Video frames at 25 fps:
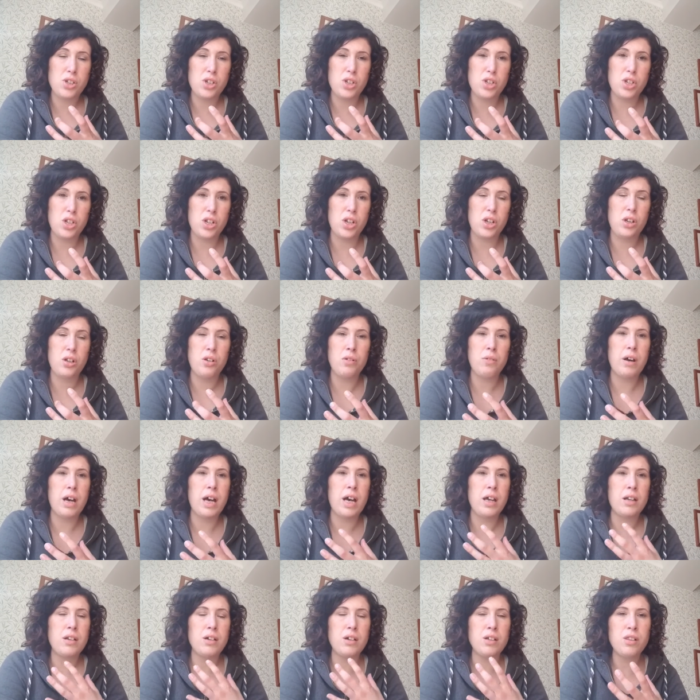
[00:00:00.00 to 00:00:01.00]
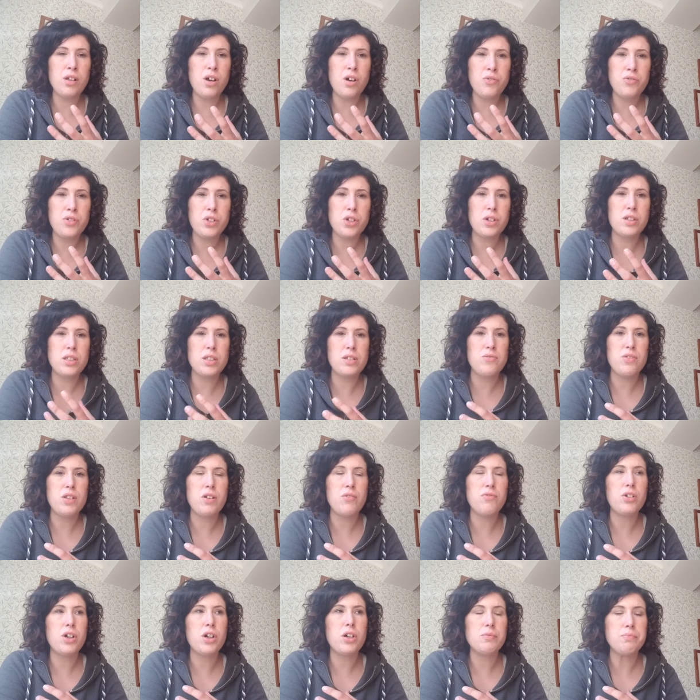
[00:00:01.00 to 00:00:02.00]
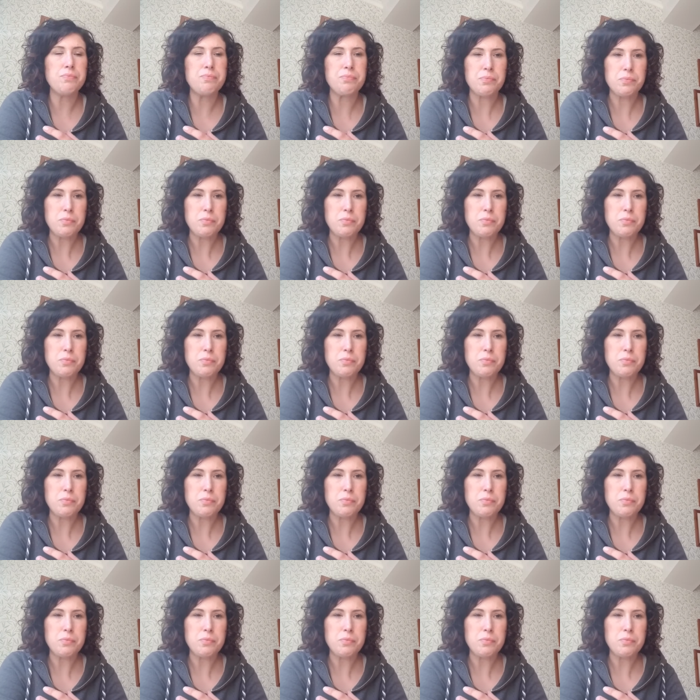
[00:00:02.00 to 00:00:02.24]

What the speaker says: chew, and a lot of dogs, if they've got